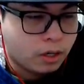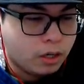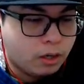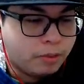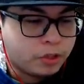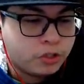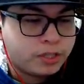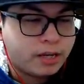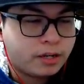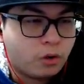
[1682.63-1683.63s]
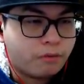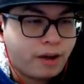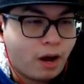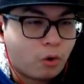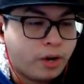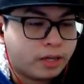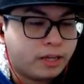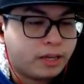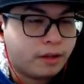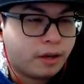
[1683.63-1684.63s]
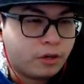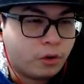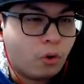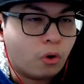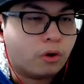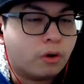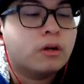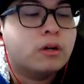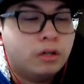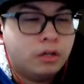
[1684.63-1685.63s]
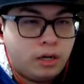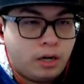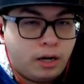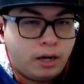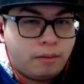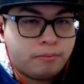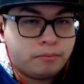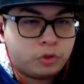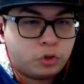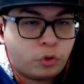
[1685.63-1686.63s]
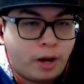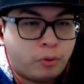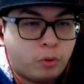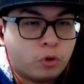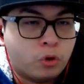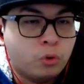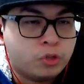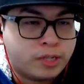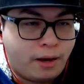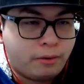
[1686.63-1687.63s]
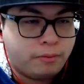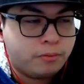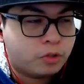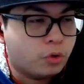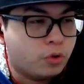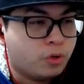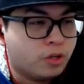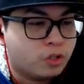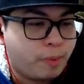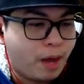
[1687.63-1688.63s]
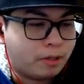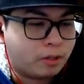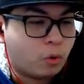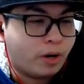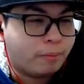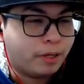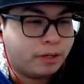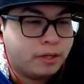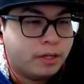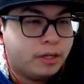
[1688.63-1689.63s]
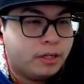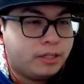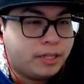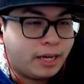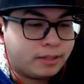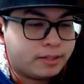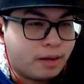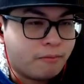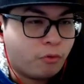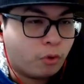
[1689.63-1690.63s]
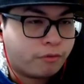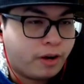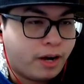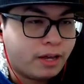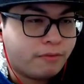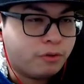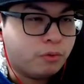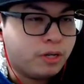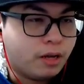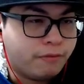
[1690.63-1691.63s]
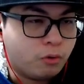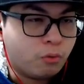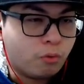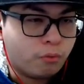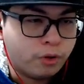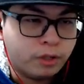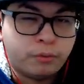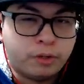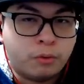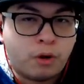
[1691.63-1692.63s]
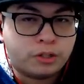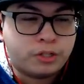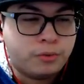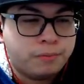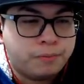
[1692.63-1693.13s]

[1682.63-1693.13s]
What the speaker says: But just take note of how quickly your Trample cools down, so you can spam it quite a bit to get the same Fortify if you really want to.